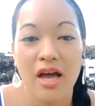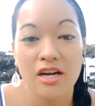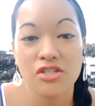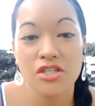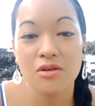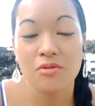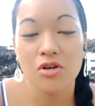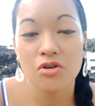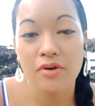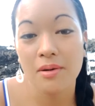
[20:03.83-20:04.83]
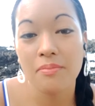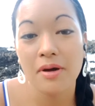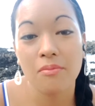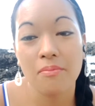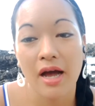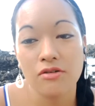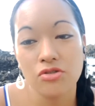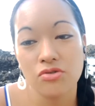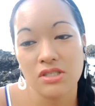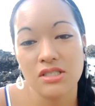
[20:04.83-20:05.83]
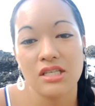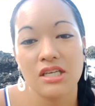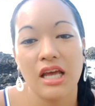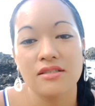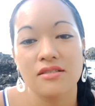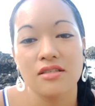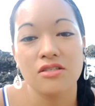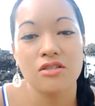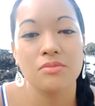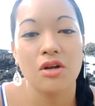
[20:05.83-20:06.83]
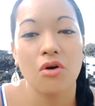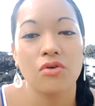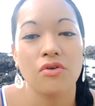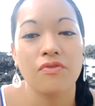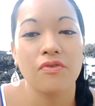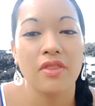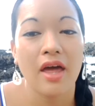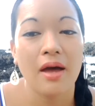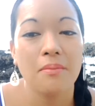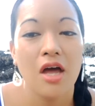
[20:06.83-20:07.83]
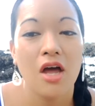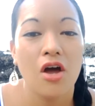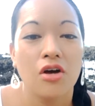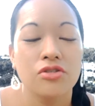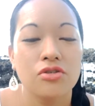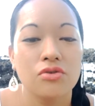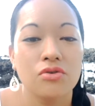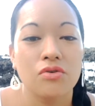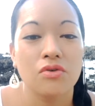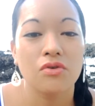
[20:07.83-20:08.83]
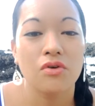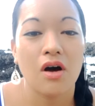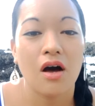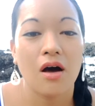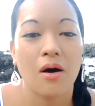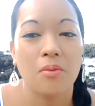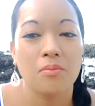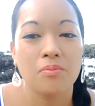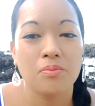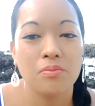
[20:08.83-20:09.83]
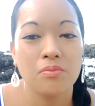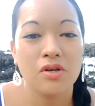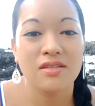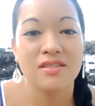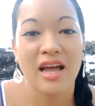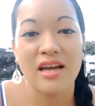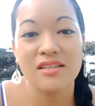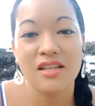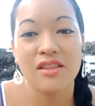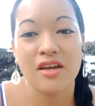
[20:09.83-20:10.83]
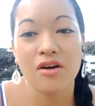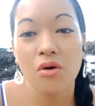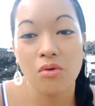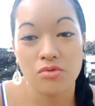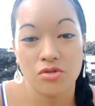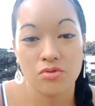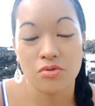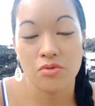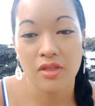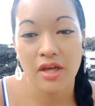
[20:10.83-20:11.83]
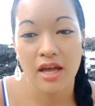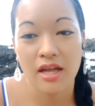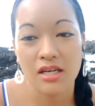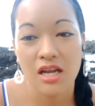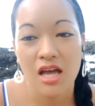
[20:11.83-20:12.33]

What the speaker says: actually create better boundaries and systems in order for them to really stand in their own truth. And